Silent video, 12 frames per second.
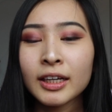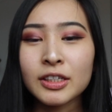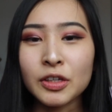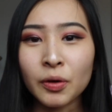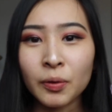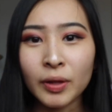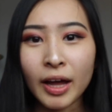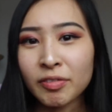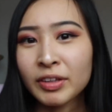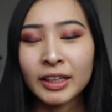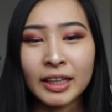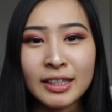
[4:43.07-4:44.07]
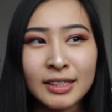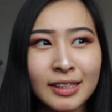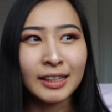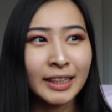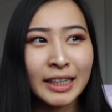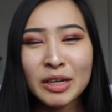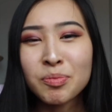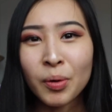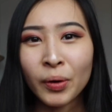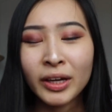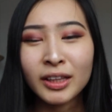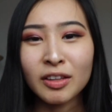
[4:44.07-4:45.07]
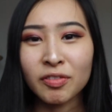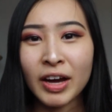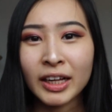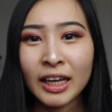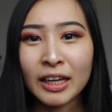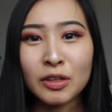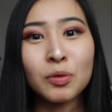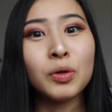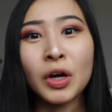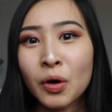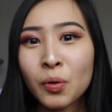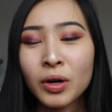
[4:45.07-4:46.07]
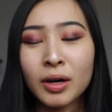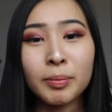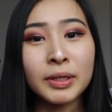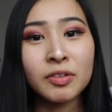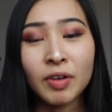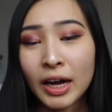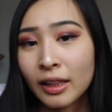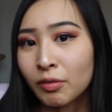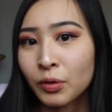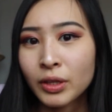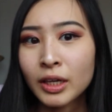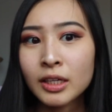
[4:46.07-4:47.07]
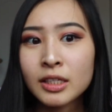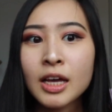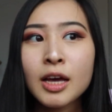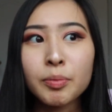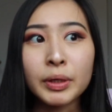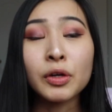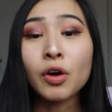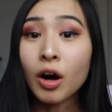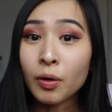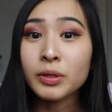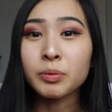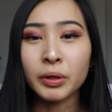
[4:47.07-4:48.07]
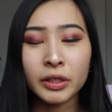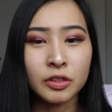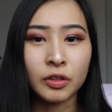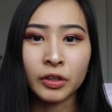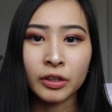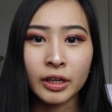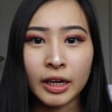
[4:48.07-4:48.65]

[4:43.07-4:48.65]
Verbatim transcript: So I feel like that's the key point, the fact that you know a bunch of high level things, but you're always willing to learn.